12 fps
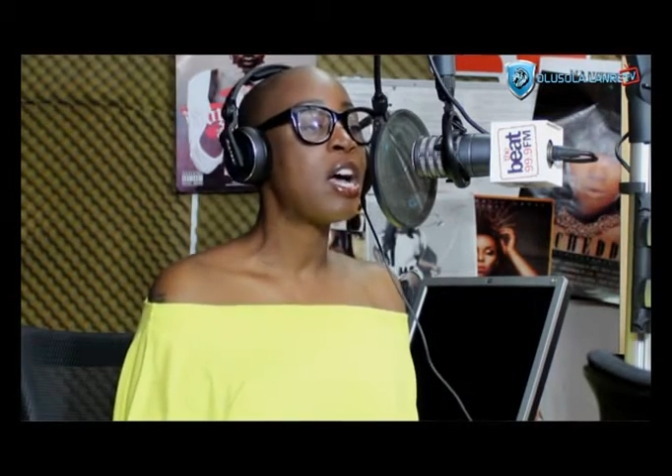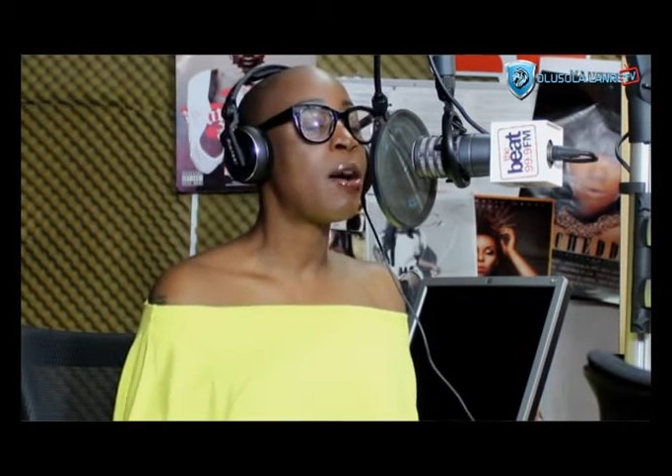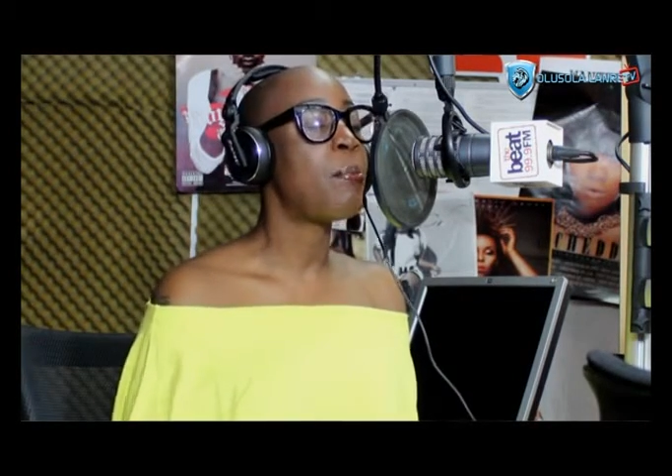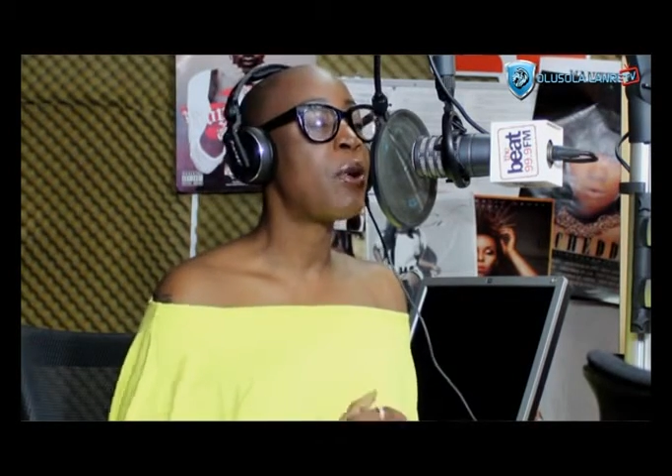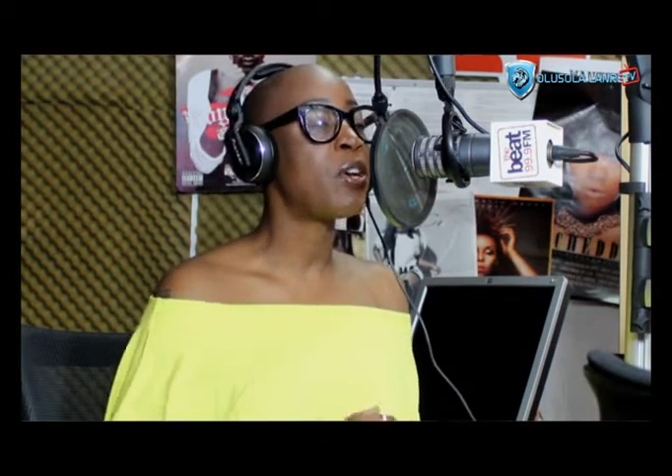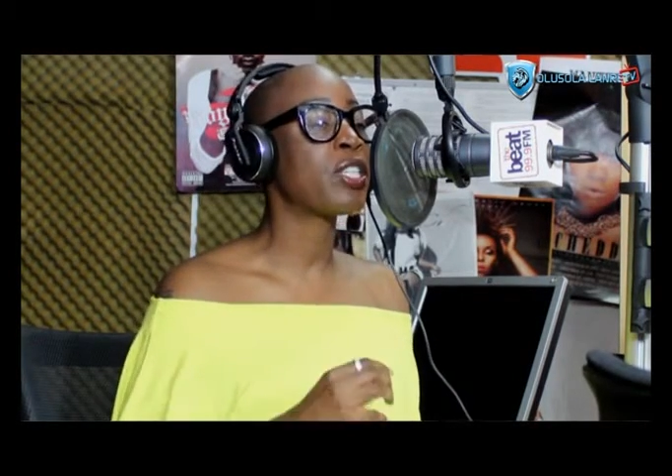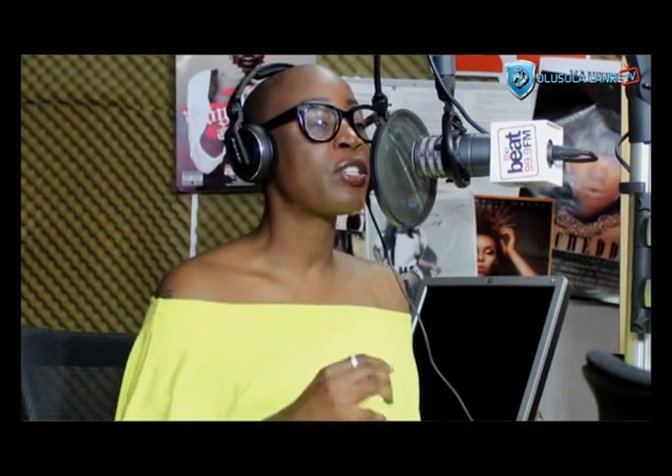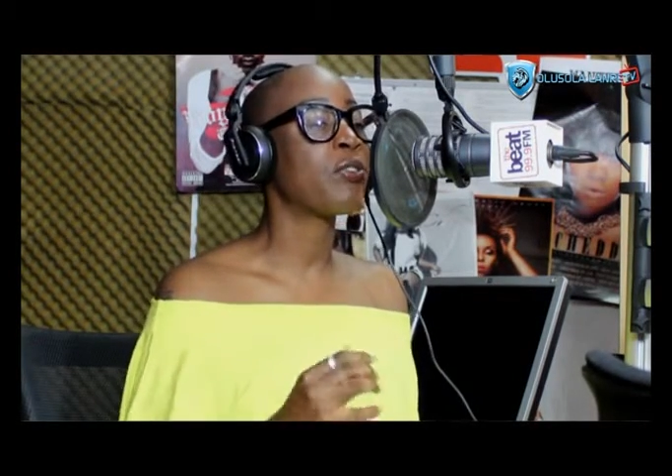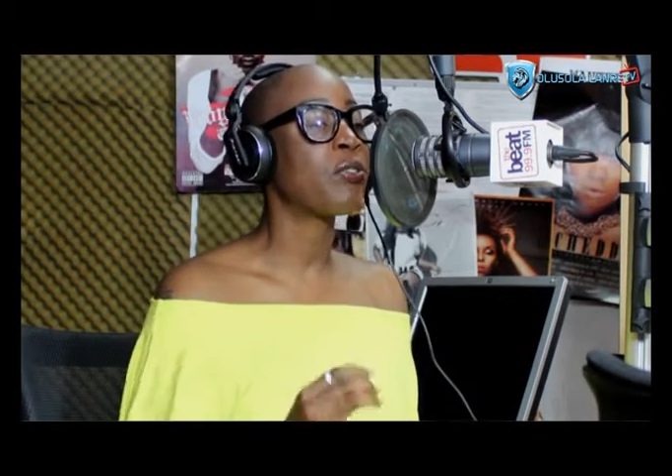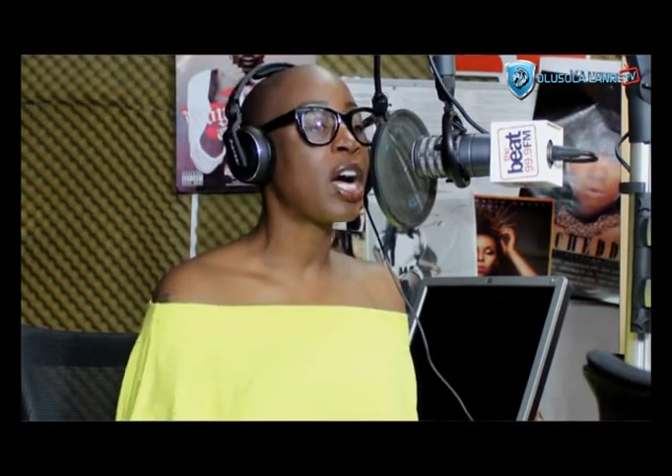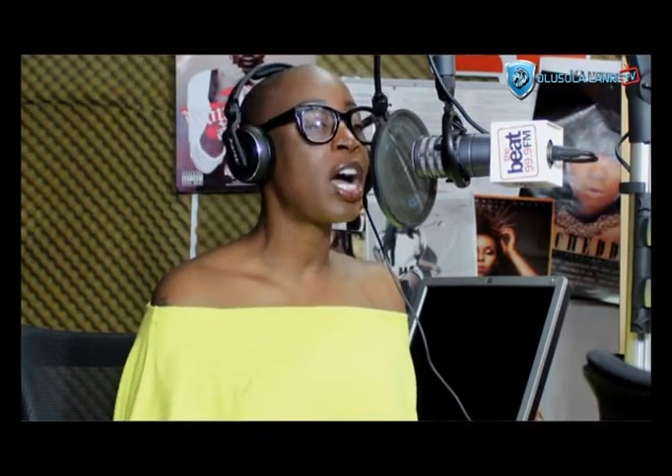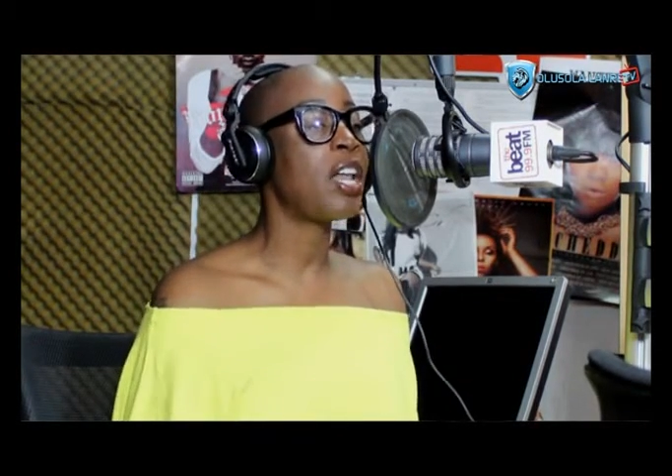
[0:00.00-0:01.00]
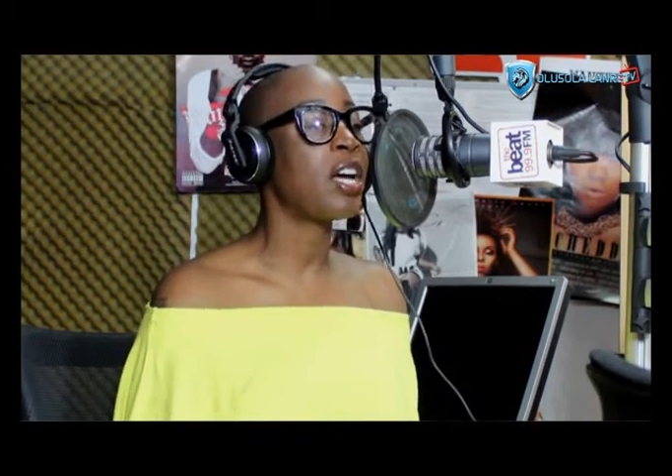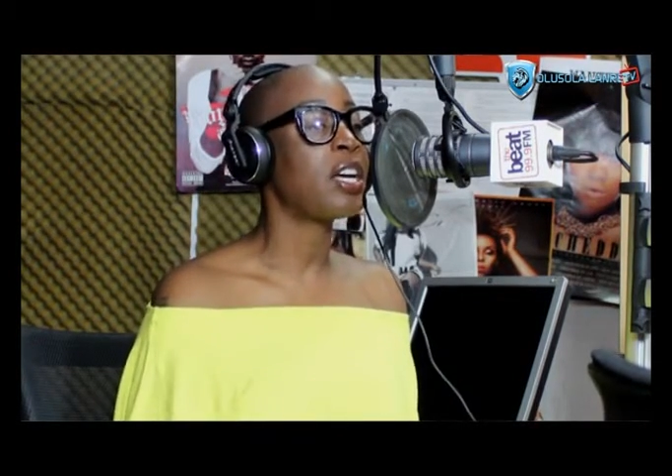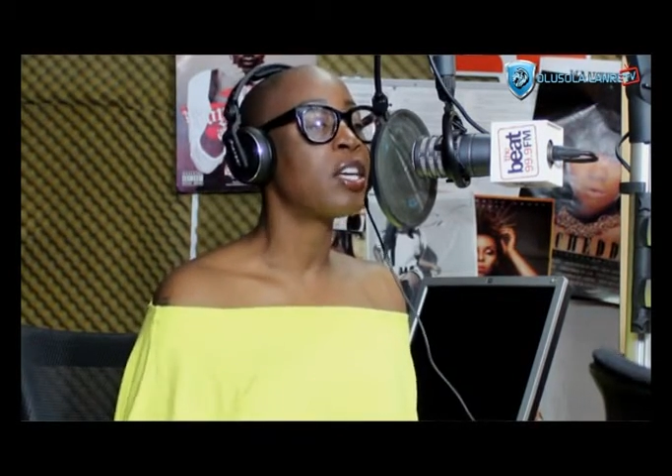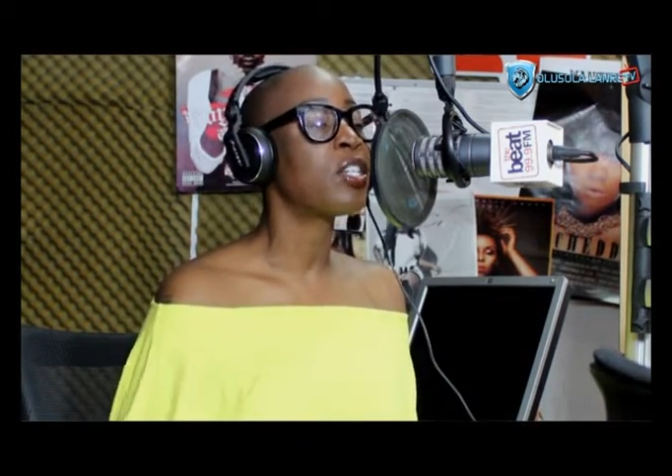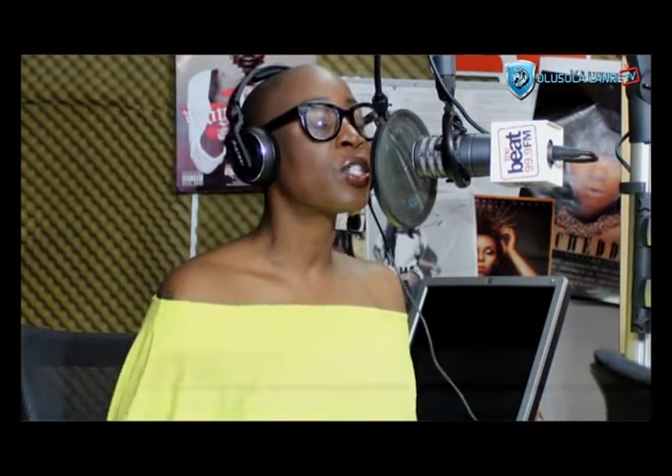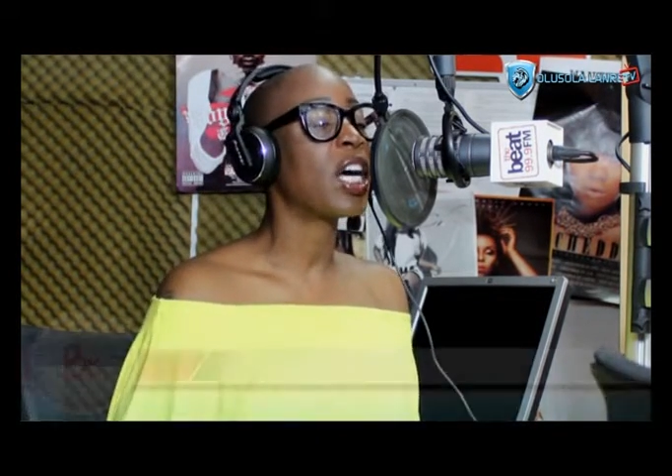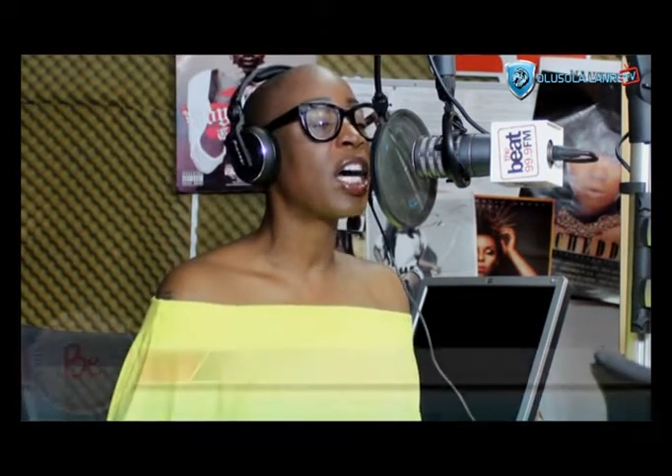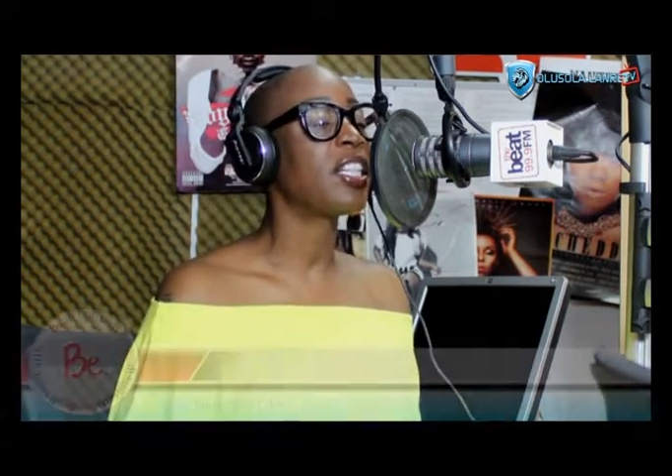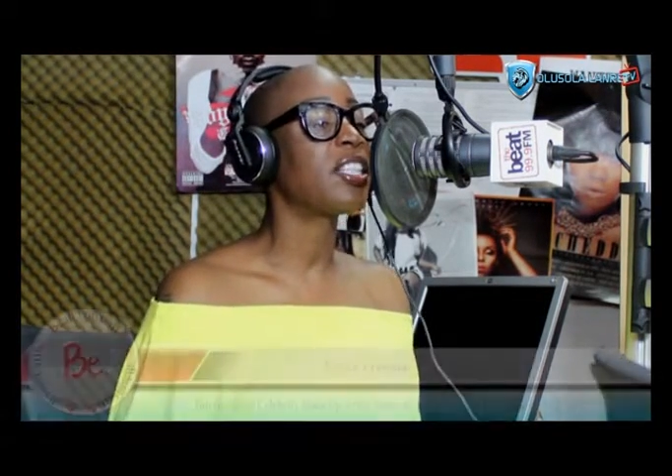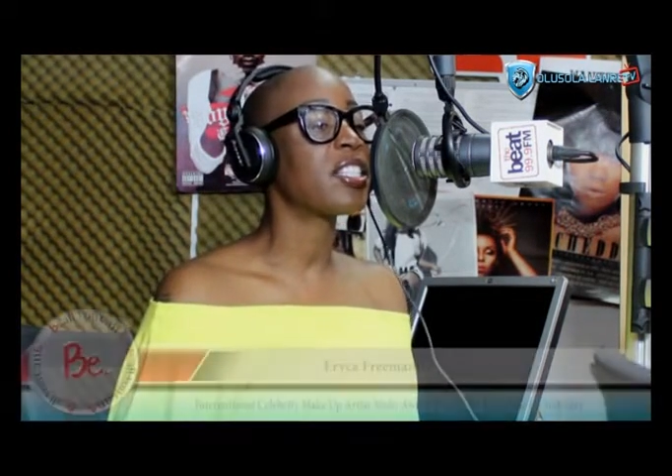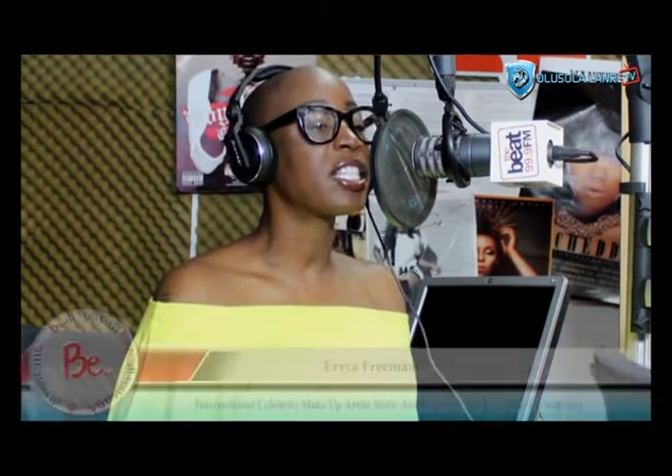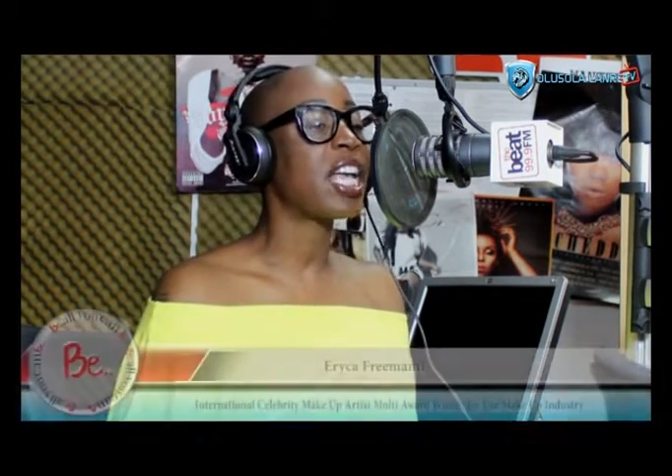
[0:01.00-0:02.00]
a person of color to
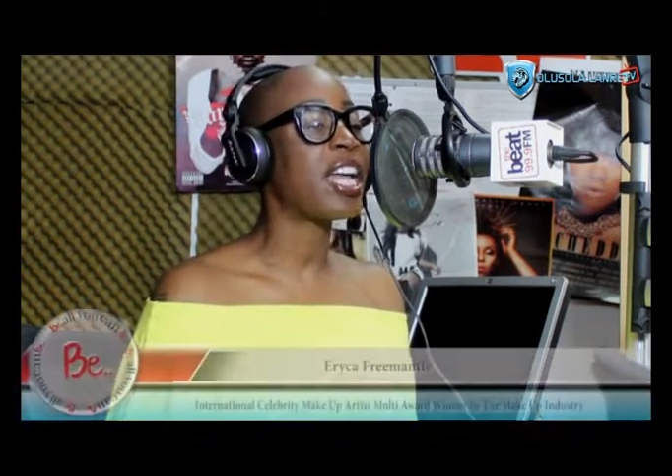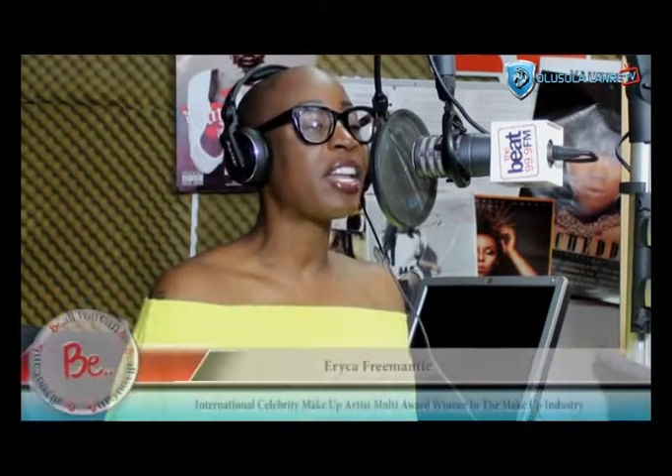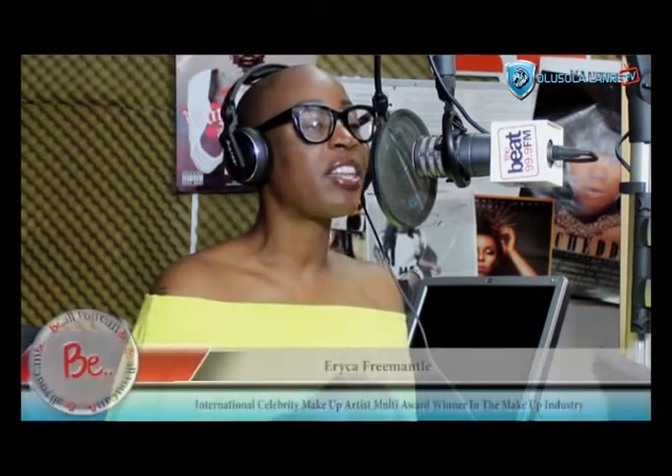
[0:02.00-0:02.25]
understand